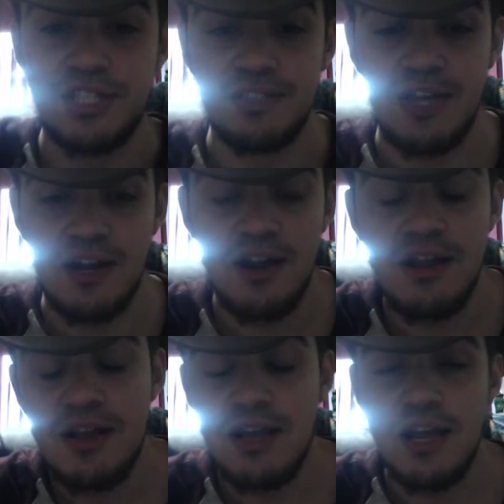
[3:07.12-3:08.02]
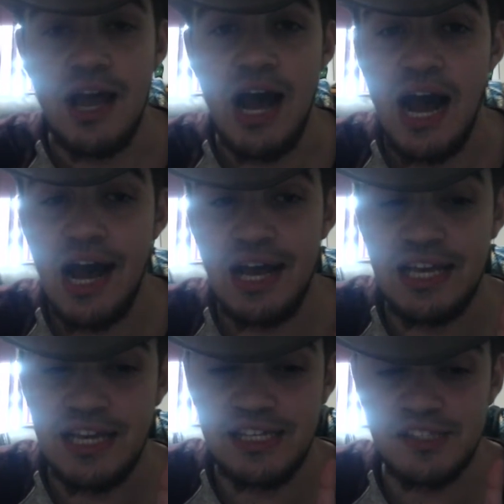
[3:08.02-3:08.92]
in there
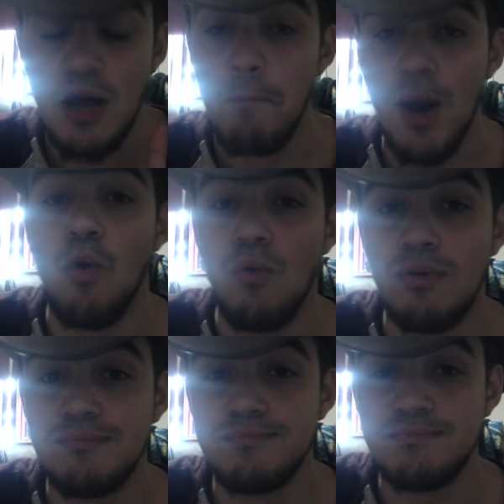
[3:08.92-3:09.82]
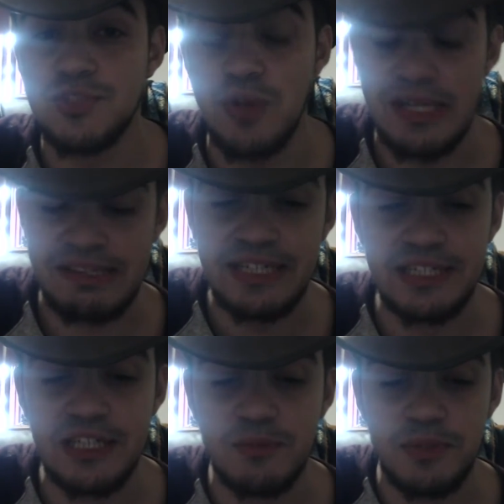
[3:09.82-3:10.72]
is a boat. So I think you're
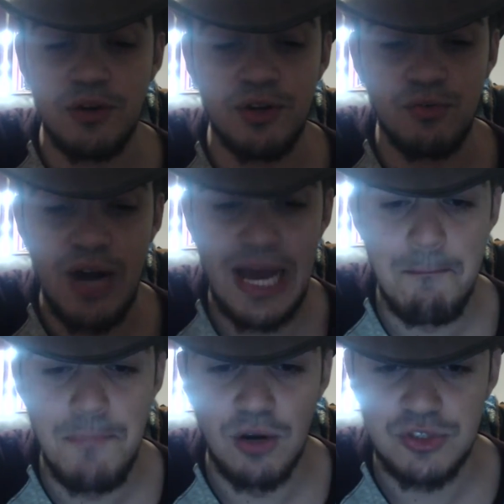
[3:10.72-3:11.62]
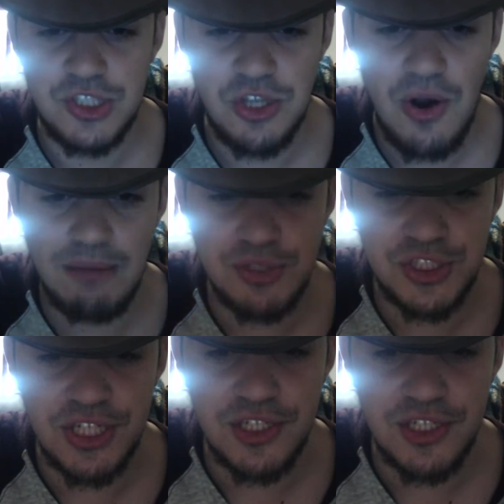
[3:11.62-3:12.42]
going to be able to ride boats. So I'm just going to